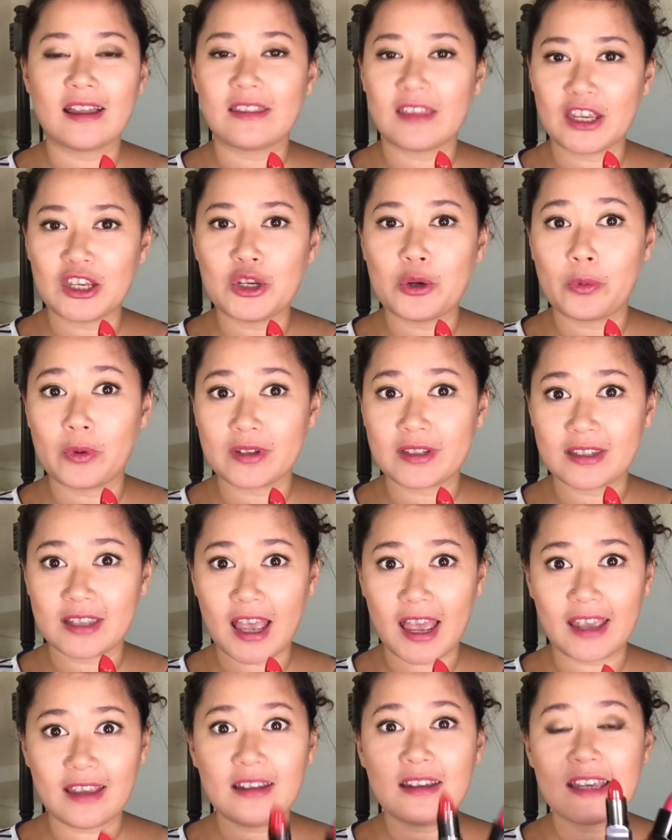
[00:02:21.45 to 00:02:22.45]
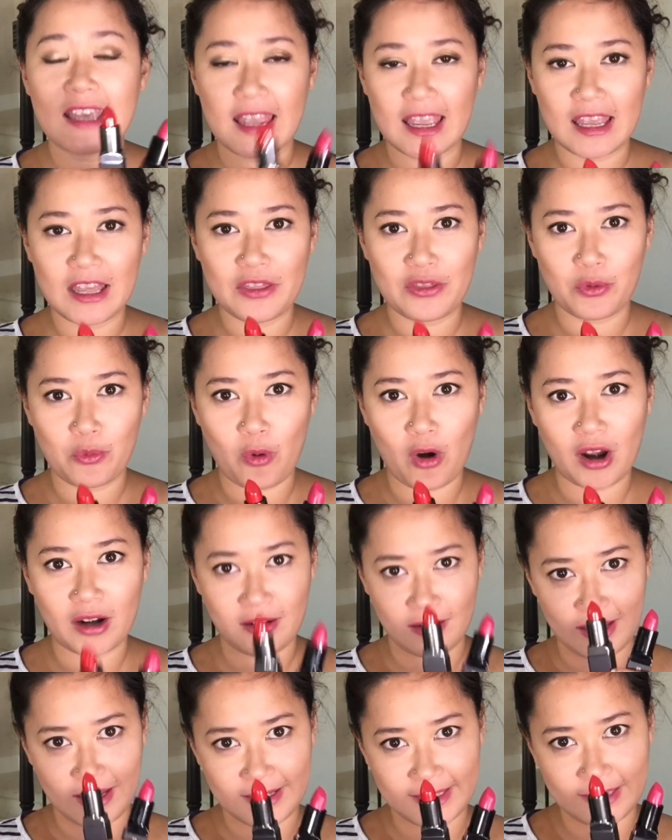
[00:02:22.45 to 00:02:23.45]
Then you will say either
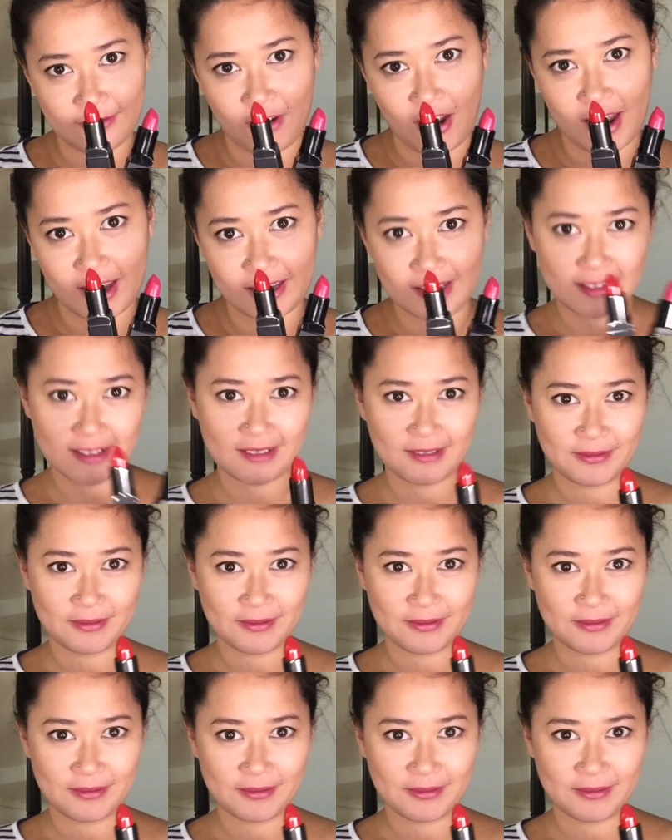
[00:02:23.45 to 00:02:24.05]
one is fine.